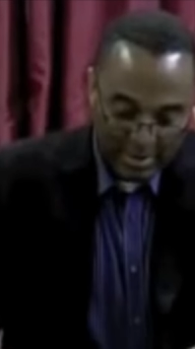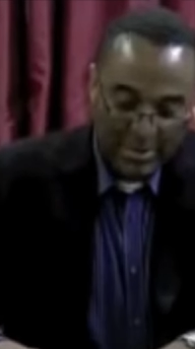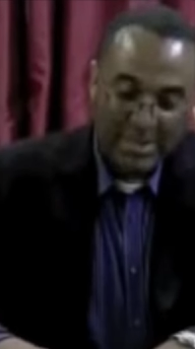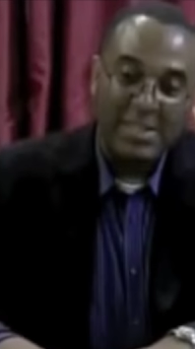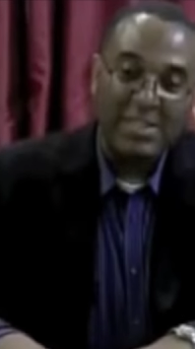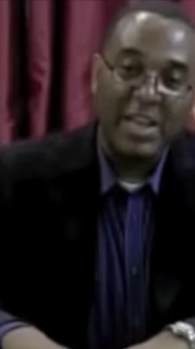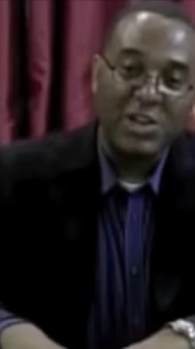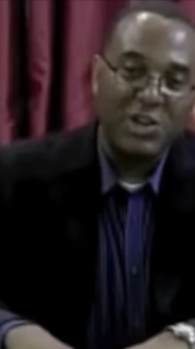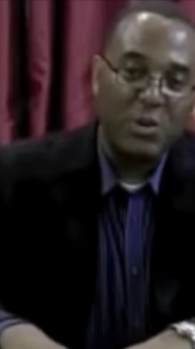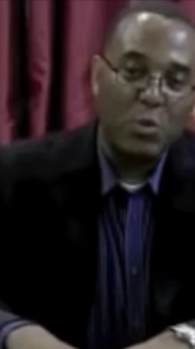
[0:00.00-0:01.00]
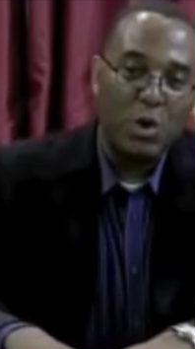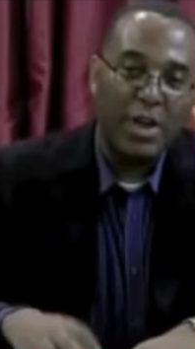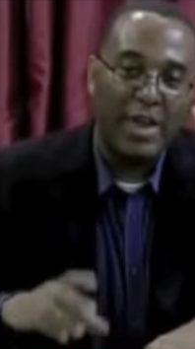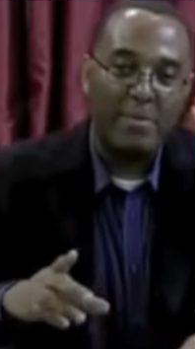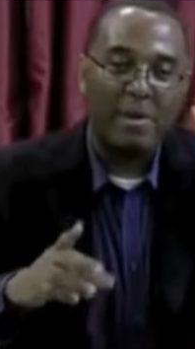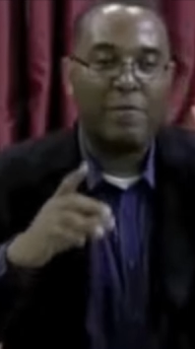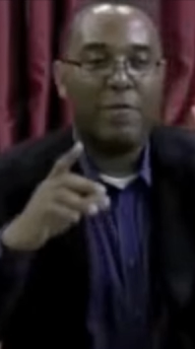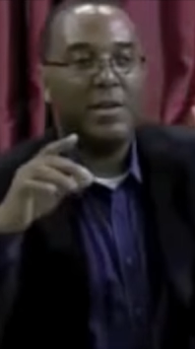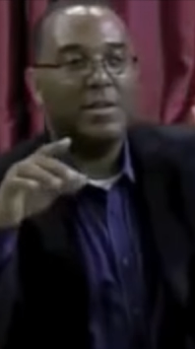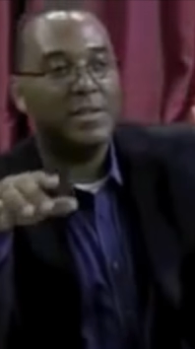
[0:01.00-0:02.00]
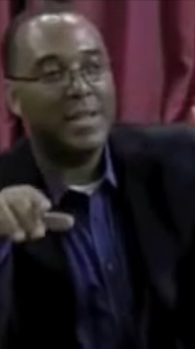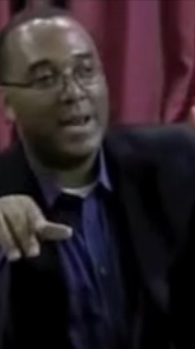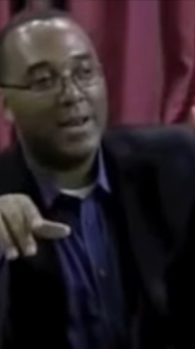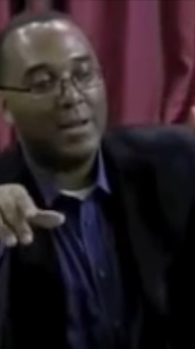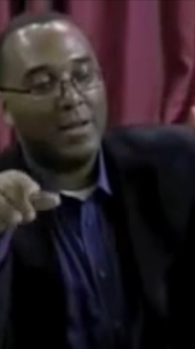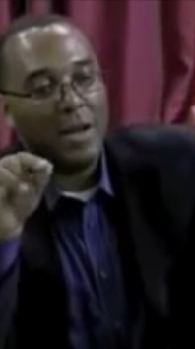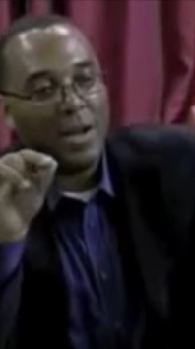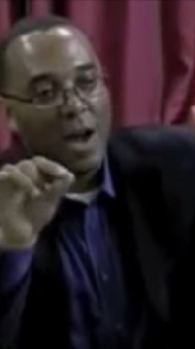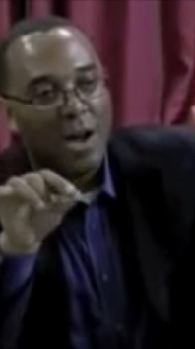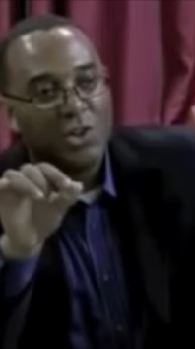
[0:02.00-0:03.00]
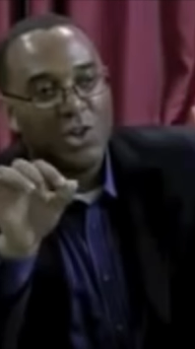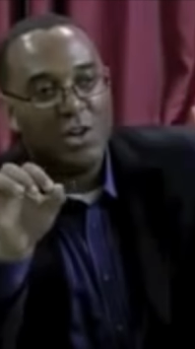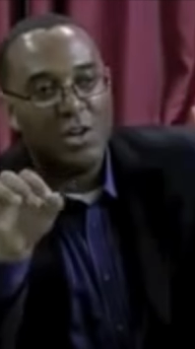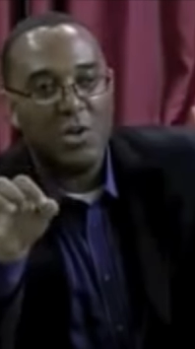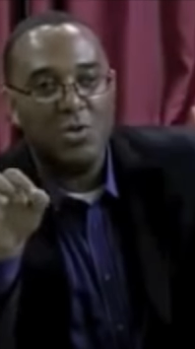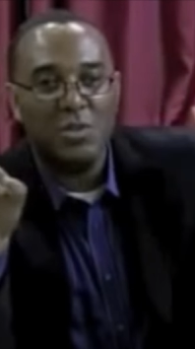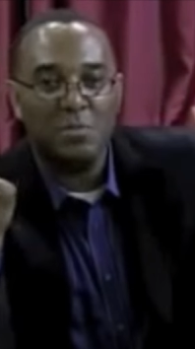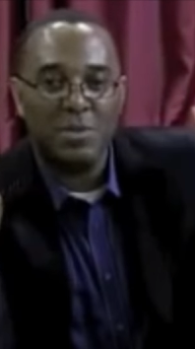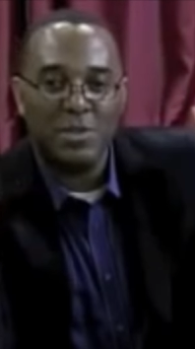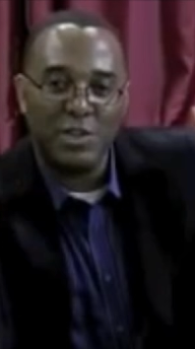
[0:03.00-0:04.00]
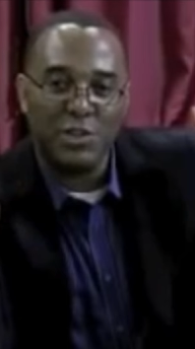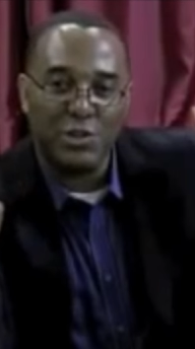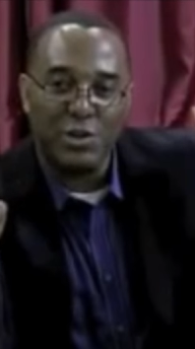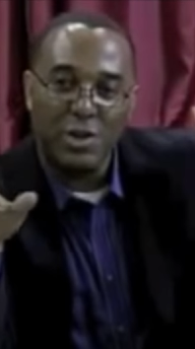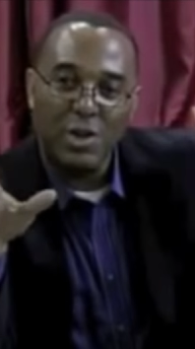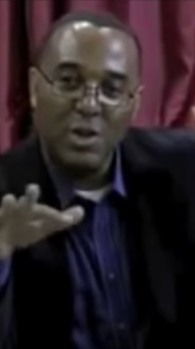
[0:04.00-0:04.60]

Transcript: The distinction at work here, my friends, is that a card shark knows the position